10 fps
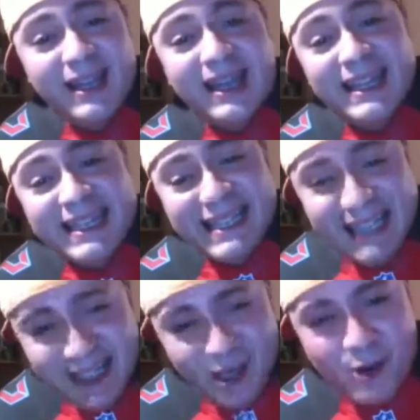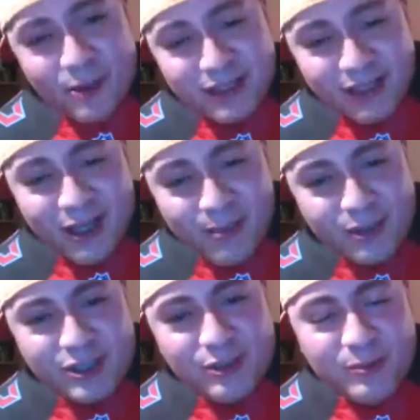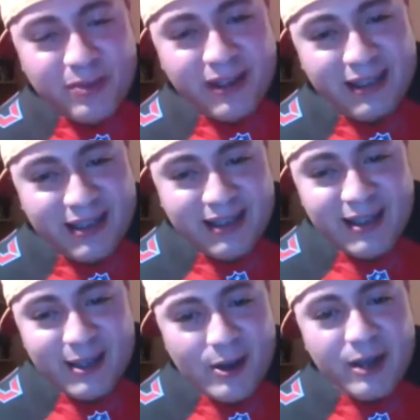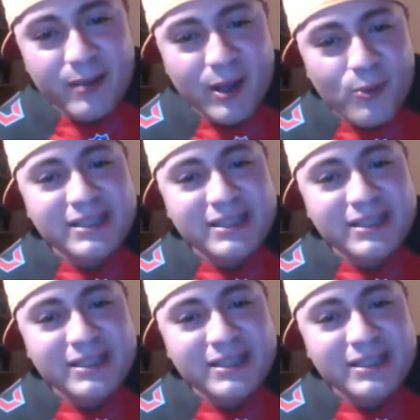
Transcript: Neo with the number 2 pick. Go ahead, man. What